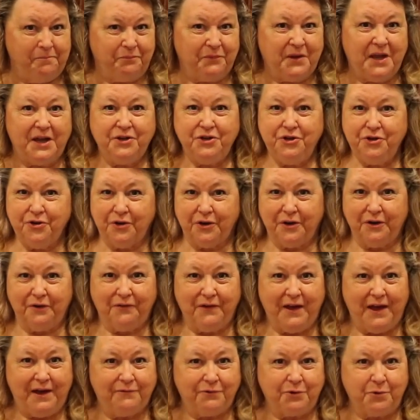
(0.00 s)
and you're going to
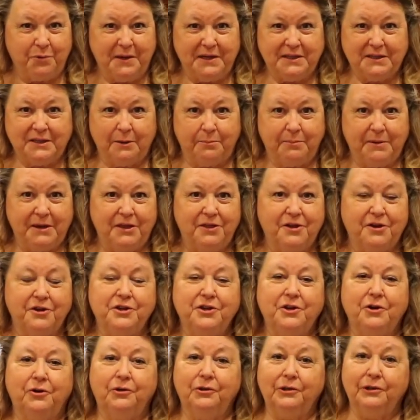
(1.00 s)
have a recipe that
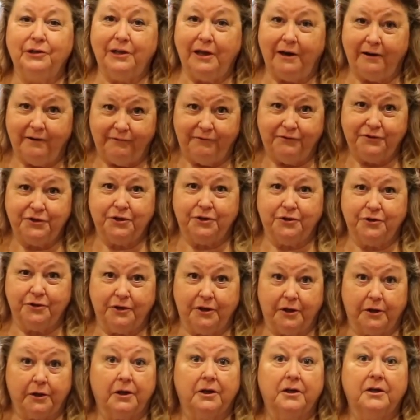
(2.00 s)
you'll love to
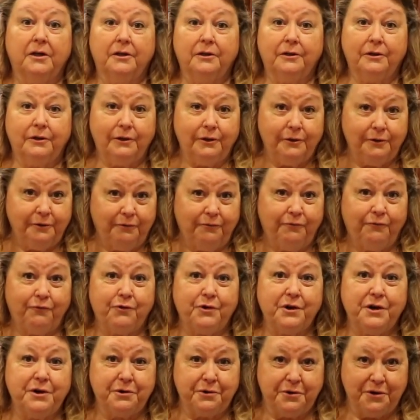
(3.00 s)
cook,
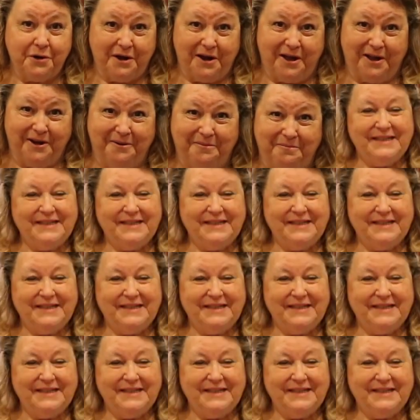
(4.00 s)
gluten-free or not.